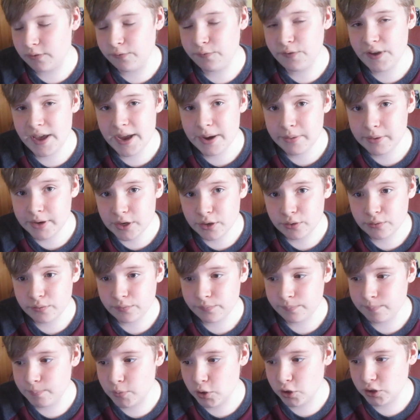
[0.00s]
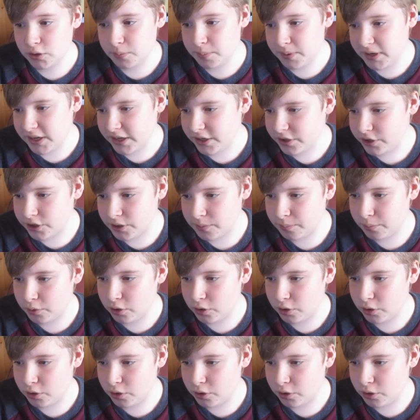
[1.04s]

Fair enough, Moore's been injured,